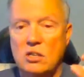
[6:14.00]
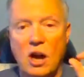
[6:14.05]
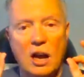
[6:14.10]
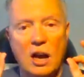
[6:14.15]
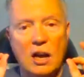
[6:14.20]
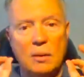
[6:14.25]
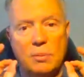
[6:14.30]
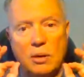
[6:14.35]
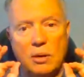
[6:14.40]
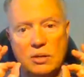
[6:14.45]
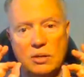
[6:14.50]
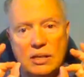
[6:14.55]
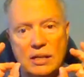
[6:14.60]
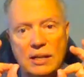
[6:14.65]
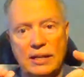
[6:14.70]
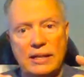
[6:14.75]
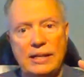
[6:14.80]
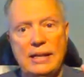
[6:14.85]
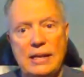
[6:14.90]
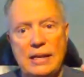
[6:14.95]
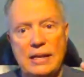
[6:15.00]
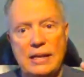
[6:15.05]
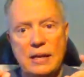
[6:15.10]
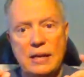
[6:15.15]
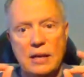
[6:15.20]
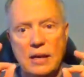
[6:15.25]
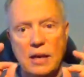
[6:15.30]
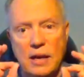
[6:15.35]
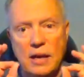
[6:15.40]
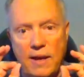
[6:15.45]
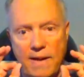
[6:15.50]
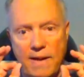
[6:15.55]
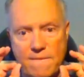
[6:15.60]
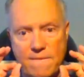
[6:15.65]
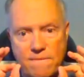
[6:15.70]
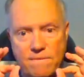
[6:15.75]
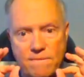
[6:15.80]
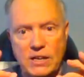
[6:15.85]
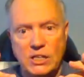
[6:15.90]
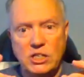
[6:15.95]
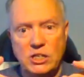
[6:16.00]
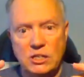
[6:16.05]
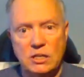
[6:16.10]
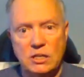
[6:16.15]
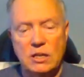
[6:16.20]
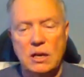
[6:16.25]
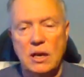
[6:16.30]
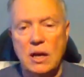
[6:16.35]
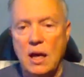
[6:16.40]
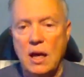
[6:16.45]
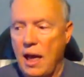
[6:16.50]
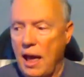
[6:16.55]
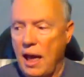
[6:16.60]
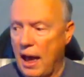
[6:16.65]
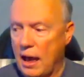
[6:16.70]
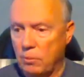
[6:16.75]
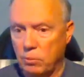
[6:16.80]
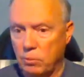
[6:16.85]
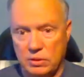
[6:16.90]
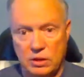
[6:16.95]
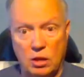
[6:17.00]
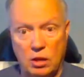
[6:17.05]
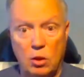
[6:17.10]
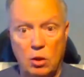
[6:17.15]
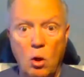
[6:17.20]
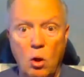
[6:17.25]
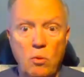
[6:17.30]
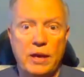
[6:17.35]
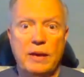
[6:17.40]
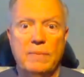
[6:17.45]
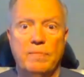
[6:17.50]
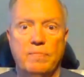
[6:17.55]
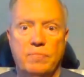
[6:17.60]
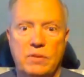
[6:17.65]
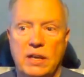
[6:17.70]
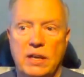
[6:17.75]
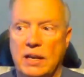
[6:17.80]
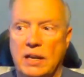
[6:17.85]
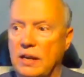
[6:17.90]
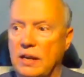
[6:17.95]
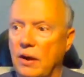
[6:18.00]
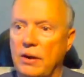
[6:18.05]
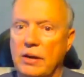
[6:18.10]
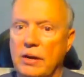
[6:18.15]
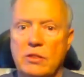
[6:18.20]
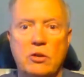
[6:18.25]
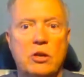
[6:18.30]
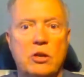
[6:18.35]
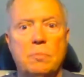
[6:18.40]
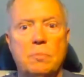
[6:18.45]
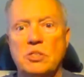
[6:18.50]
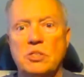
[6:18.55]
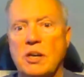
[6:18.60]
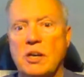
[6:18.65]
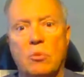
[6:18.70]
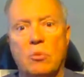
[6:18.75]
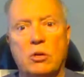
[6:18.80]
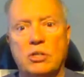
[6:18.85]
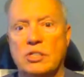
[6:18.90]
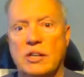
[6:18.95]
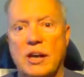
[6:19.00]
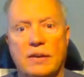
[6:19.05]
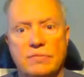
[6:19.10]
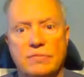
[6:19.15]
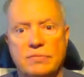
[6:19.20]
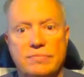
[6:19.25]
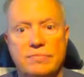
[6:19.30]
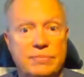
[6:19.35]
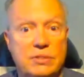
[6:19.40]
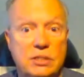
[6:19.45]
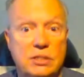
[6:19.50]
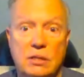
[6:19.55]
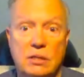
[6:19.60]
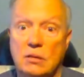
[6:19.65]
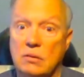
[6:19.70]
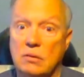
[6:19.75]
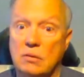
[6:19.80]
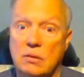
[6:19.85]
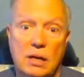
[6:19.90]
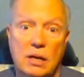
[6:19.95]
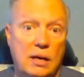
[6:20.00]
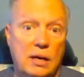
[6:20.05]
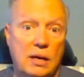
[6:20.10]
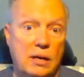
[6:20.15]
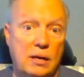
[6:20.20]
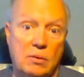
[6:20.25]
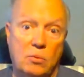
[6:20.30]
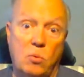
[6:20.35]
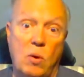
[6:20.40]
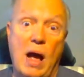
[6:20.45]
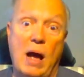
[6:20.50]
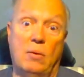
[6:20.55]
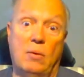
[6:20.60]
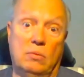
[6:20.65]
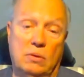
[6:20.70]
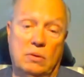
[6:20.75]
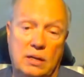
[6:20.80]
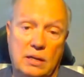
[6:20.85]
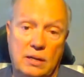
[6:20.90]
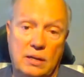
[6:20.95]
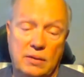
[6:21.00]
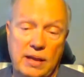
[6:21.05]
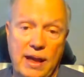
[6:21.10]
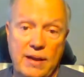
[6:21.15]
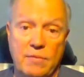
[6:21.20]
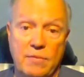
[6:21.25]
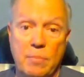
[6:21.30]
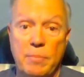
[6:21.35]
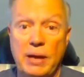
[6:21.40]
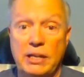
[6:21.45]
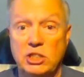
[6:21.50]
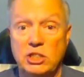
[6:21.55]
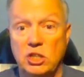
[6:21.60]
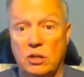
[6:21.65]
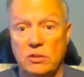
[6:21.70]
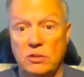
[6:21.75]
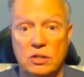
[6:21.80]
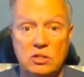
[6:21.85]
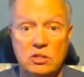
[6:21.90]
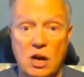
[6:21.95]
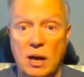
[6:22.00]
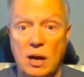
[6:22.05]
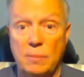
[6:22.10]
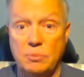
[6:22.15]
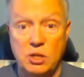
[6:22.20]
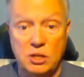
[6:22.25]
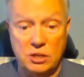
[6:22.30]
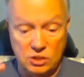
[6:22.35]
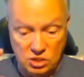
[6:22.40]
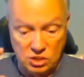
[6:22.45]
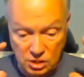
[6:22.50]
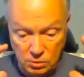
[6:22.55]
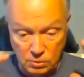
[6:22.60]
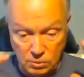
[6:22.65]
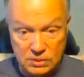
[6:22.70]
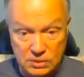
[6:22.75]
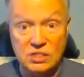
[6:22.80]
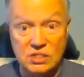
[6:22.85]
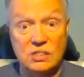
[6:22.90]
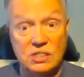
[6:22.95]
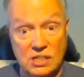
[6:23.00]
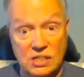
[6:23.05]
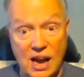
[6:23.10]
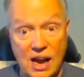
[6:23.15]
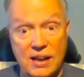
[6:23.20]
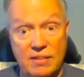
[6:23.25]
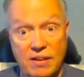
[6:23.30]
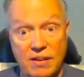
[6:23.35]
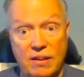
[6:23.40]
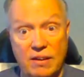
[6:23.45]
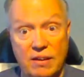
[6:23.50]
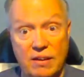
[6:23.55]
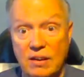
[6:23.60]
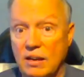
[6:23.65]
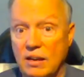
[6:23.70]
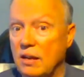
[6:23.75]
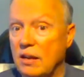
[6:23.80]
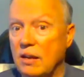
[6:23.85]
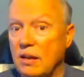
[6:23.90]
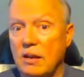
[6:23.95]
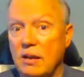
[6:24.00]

Talk about clean, efficient, and with clothing, you can carry 30% more stuff. So, wow, they have a mesh on the top so you can see what's inside there.